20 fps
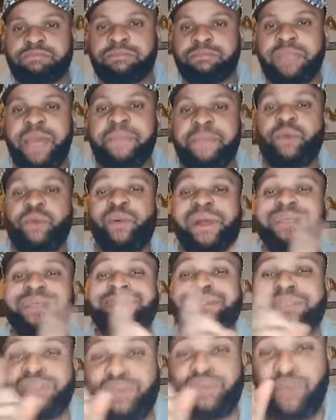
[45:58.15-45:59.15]
Let me want
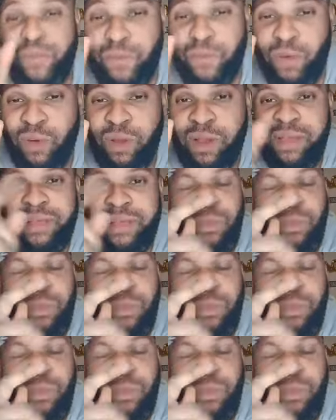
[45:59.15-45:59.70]
see so far.